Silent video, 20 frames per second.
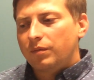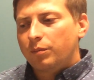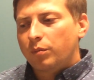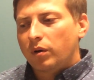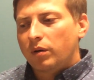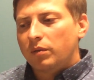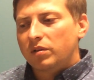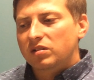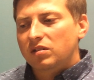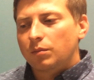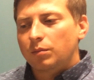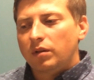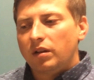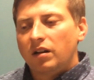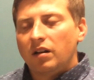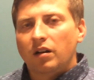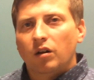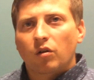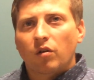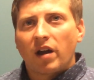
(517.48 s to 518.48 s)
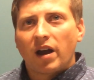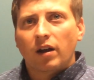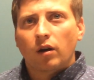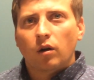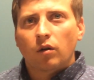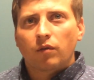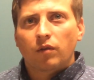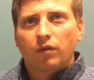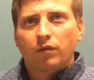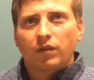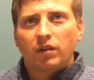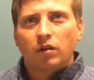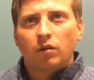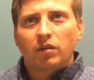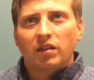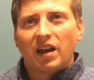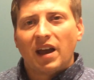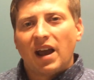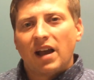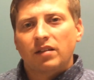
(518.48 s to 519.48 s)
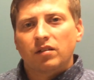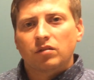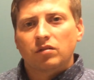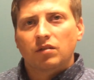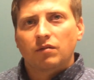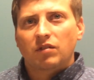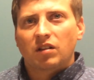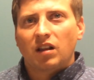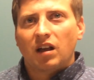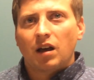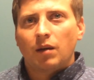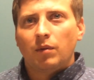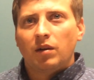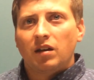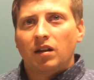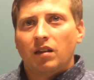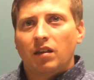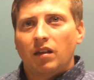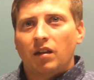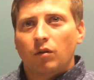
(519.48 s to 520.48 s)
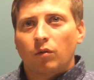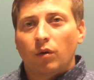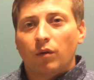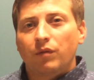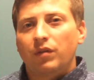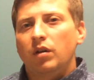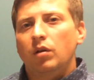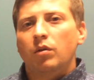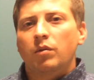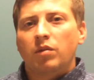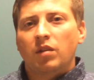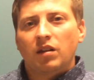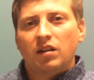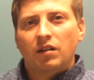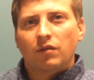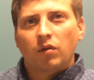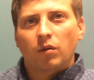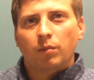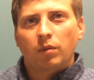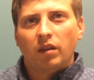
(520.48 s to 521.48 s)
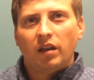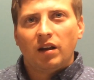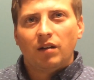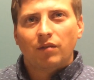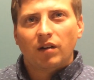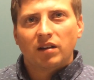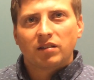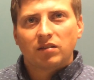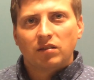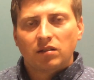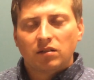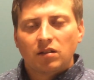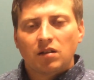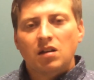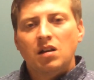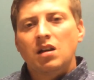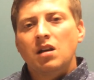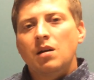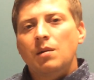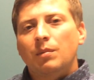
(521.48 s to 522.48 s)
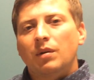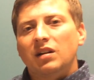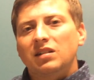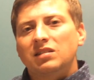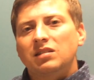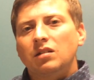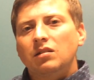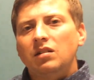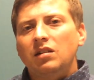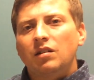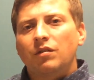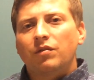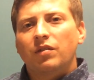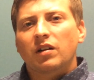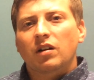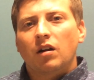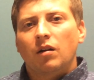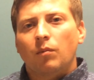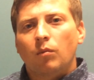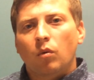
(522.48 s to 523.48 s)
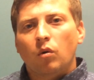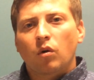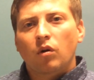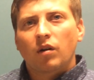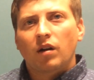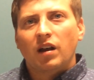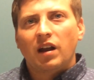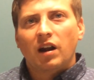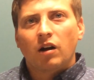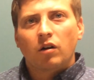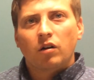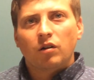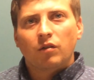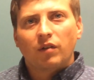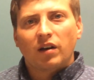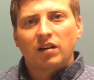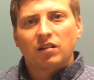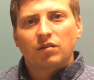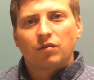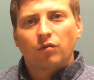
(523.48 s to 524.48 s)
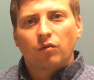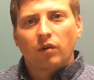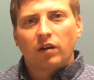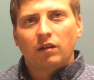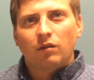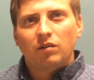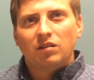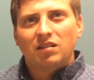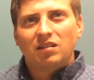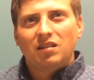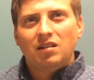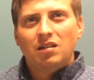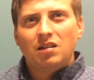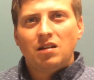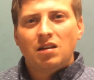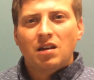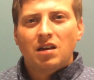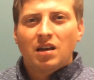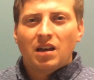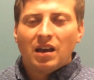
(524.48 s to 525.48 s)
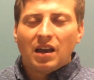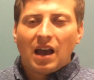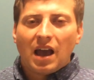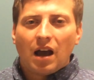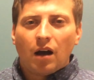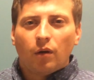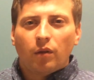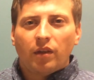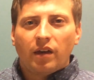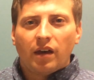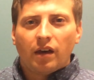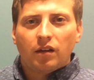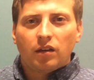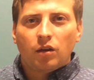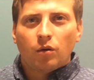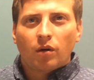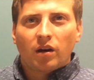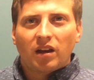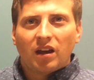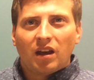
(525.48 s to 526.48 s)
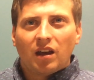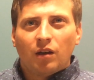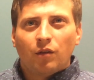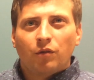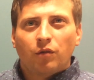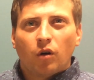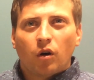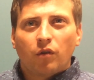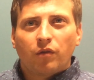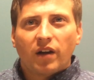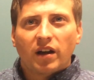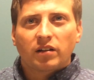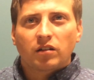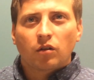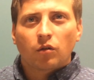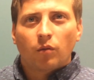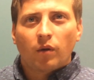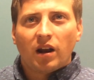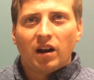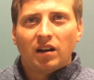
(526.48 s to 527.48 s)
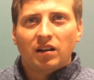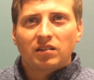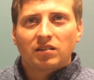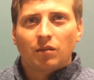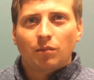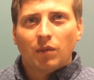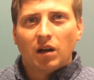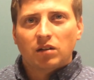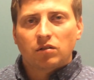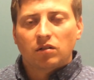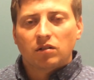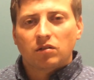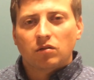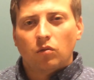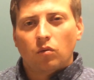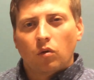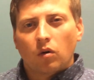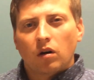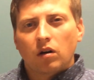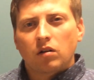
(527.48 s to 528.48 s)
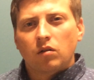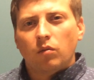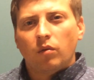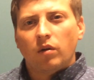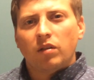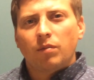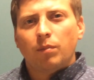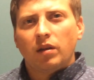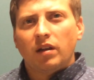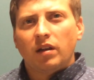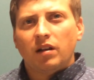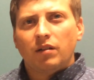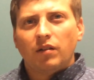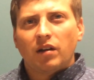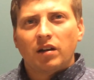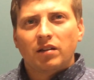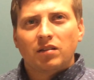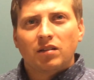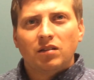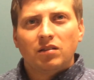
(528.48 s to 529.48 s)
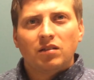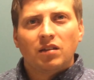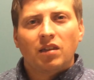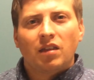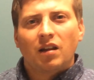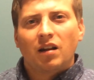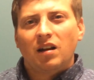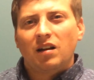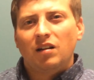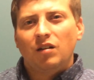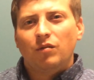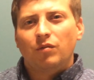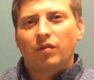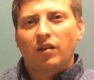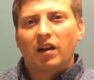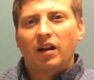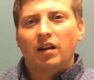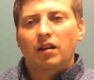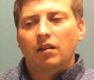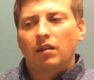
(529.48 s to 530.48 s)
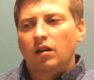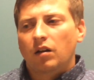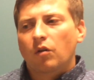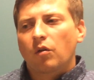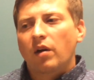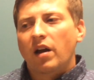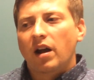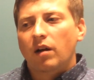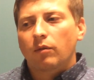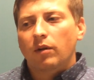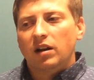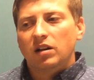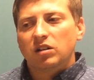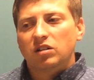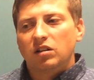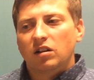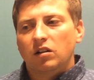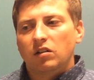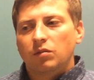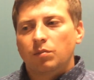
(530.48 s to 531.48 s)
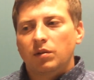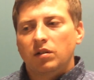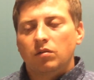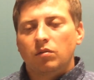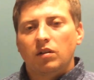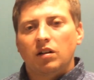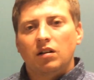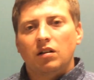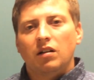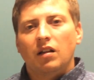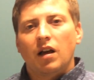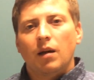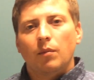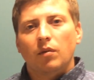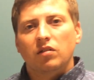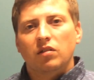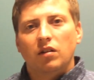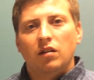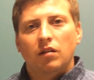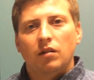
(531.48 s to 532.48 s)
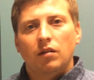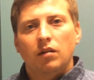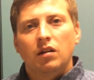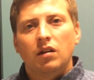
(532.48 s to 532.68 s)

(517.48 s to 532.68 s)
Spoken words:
pretty much completed a crag overview and the hazards of climbing, and then a review of the different belay devices. But I still need to figure out more error device frequency, how the UIA fall factor ratings and metrics work with belay devices, and then I need to find the crag ratios between climbers and